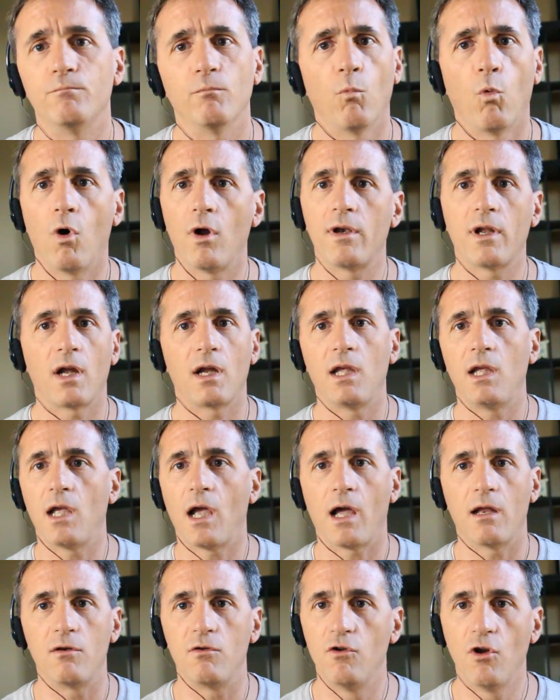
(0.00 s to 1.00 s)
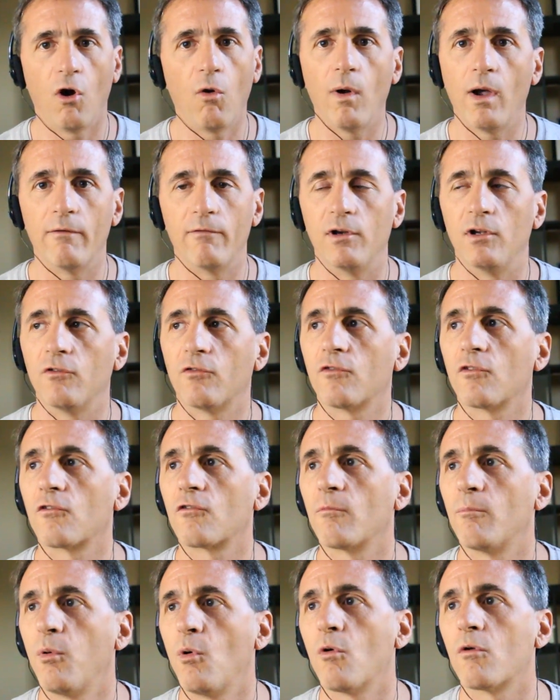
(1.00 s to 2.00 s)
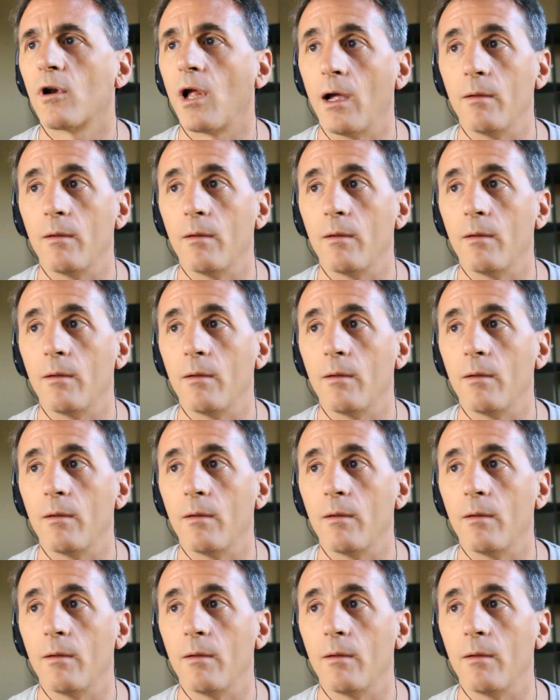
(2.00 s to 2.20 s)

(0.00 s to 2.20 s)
one that he had no evidence to support,